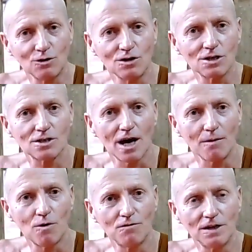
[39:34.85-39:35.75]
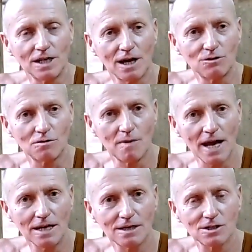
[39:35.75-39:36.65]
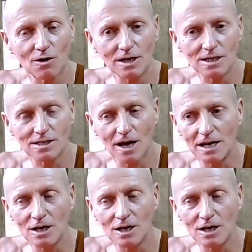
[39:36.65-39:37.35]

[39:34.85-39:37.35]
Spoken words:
so I decided not to make a video at all.